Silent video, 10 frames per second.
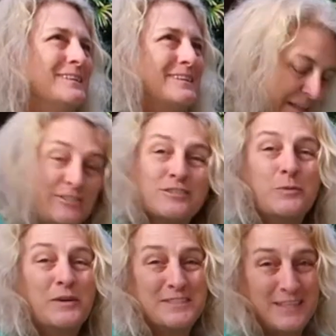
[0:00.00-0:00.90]
I just
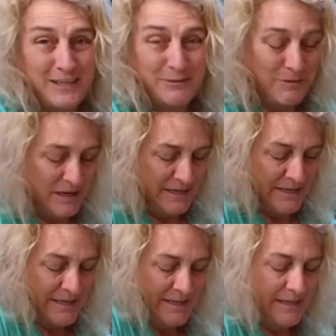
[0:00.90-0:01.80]
want to get it right,
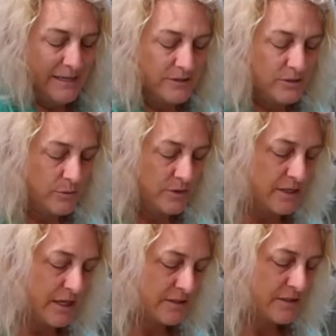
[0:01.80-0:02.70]
and I don't want
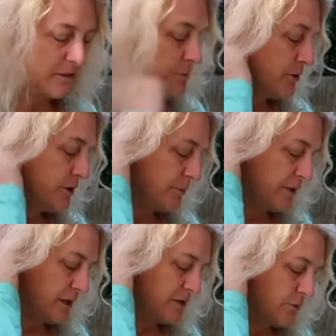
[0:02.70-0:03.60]
to accidentally blow it up.
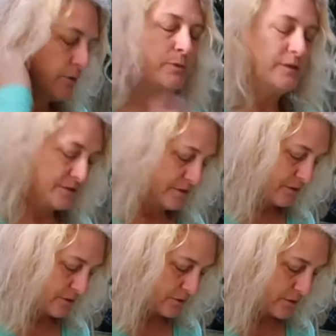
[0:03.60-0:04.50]
Like, I don't want to put the
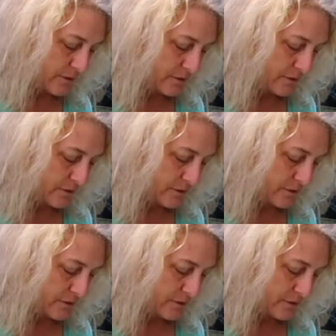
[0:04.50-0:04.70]
cylinder in there